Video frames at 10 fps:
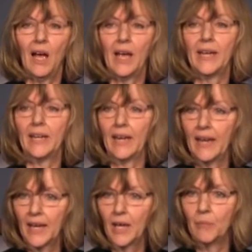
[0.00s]
I
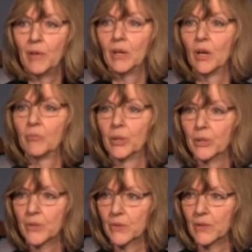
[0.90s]
am a
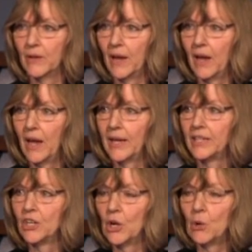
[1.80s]
person.
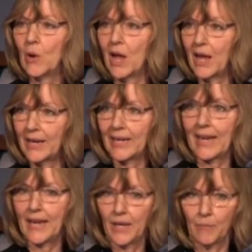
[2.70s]
I know
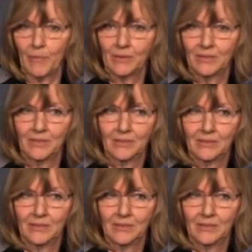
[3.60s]
I am.